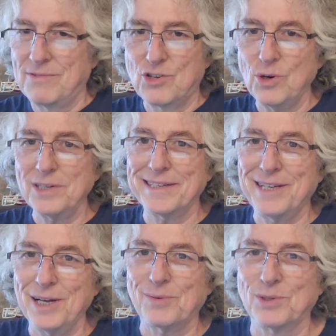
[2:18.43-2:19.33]
Georgia
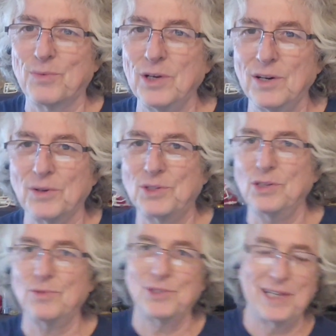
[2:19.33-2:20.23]
Tech was one of those
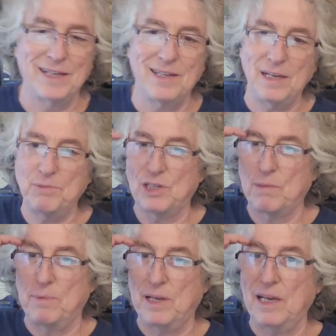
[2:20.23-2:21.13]
interesting teams at
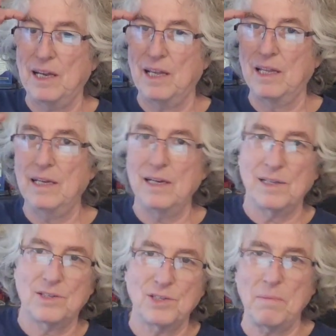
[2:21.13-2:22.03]
the beginning of the
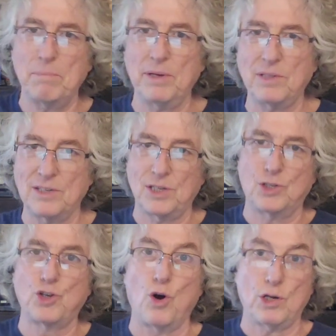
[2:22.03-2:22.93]
year that some picked as a
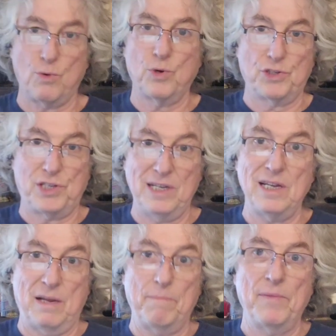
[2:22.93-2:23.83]
dark horse
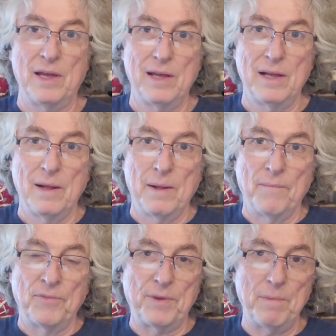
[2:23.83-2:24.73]
team
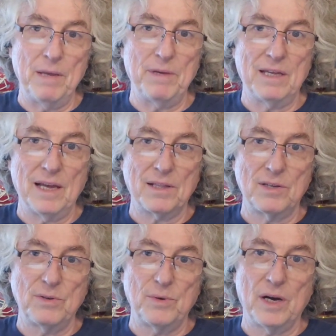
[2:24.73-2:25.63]
to maybe get
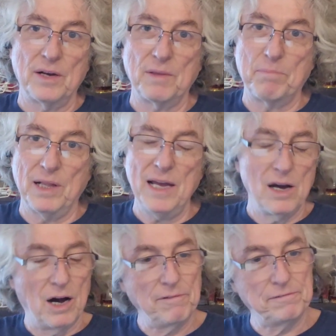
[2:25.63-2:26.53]
to the
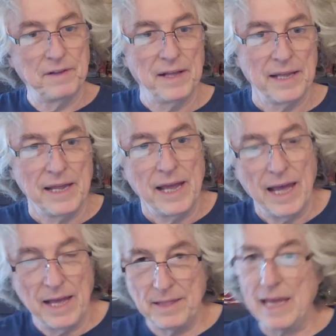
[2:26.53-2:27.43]
playoff.
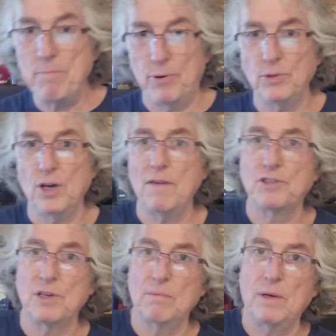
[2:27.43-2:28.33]
And they pulled off
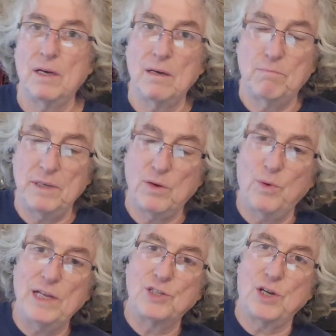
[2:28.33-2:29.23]
some big
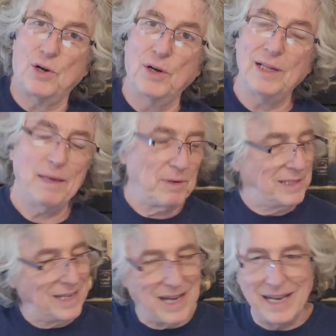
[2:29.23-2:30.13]
wins early,
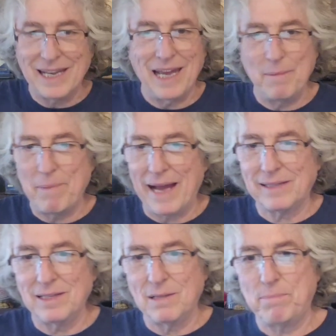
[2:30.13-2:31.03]
but they kind of came
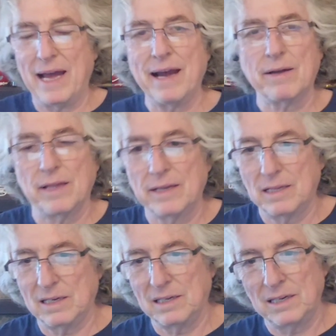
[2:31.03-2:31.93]
back to the pack like
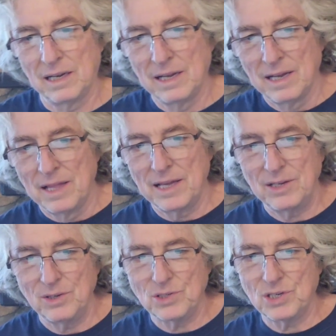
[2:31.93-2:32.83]

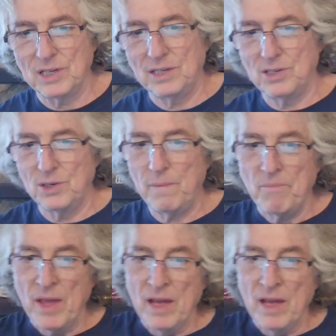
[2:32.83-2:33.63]
they usually do.